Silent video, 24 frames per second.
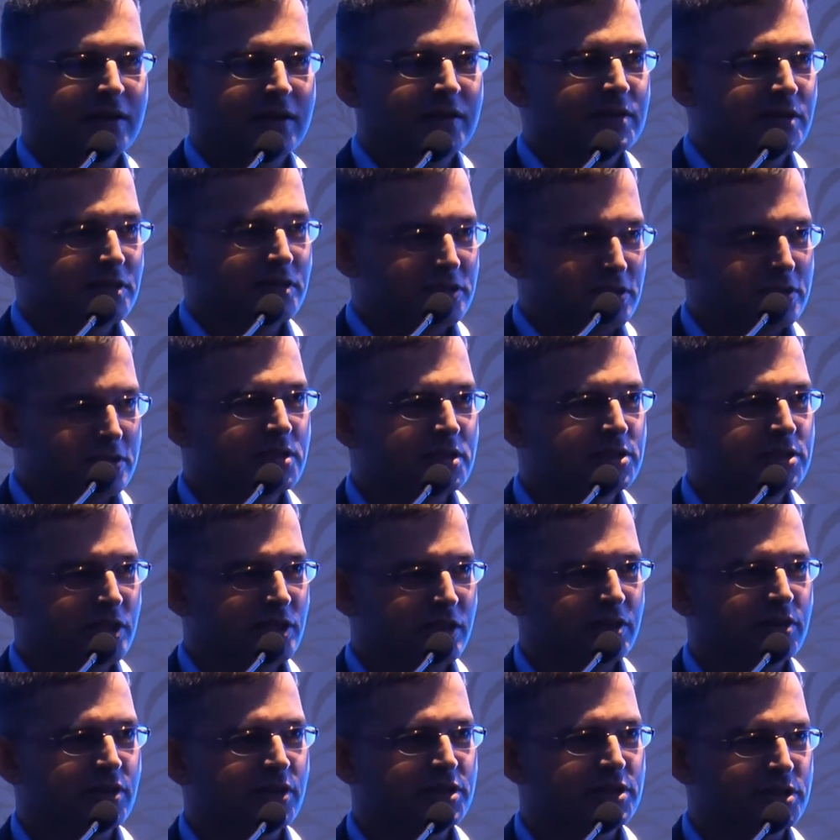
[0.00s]
This is the
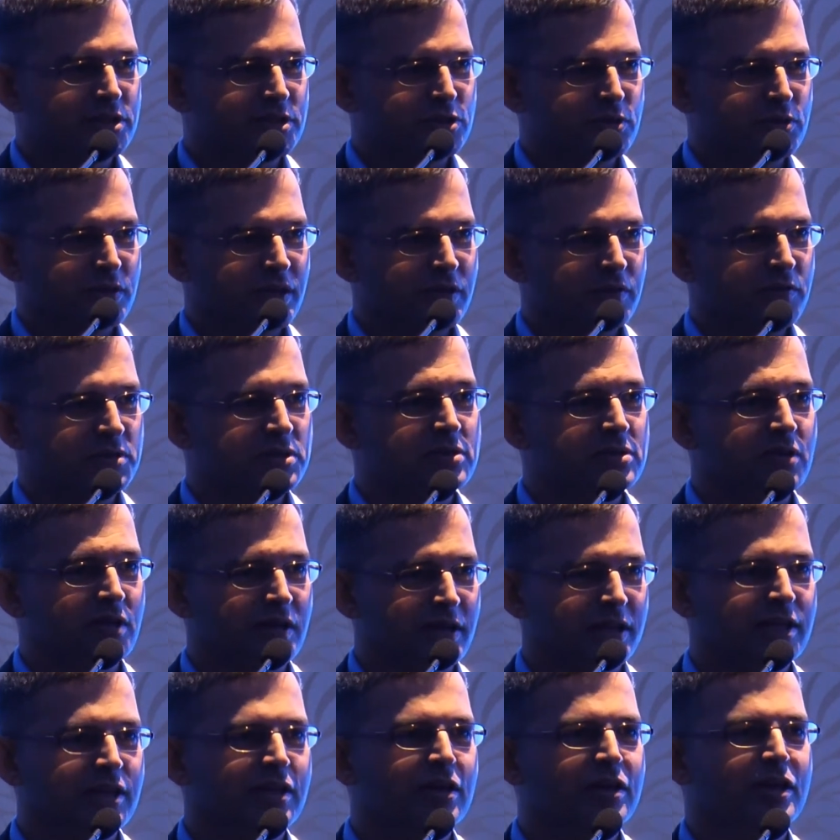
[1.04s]
generation today which is
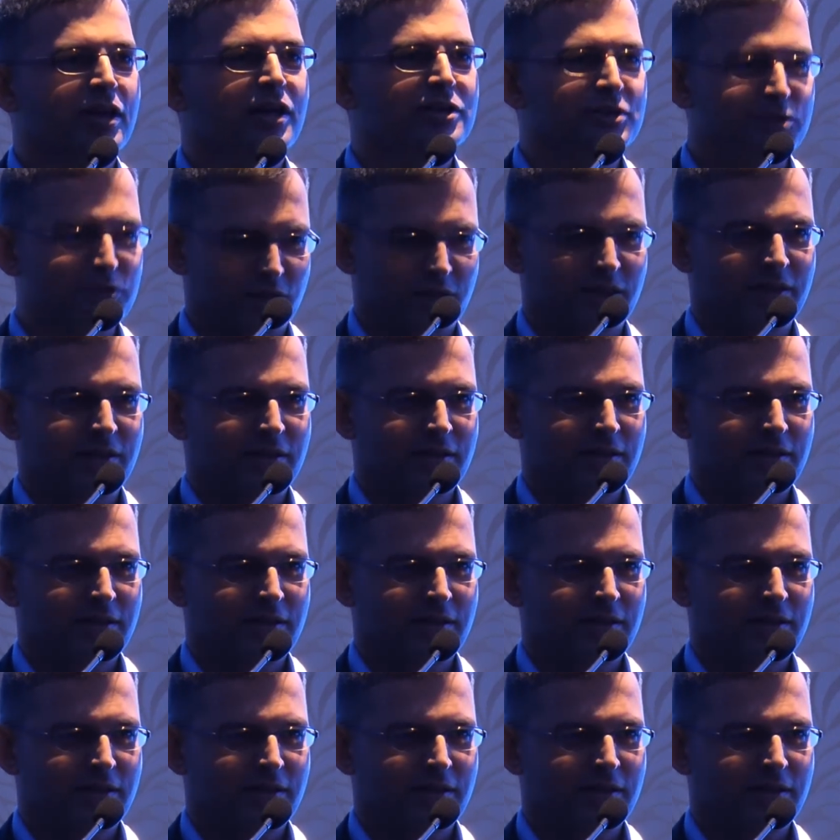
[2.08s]
running our country.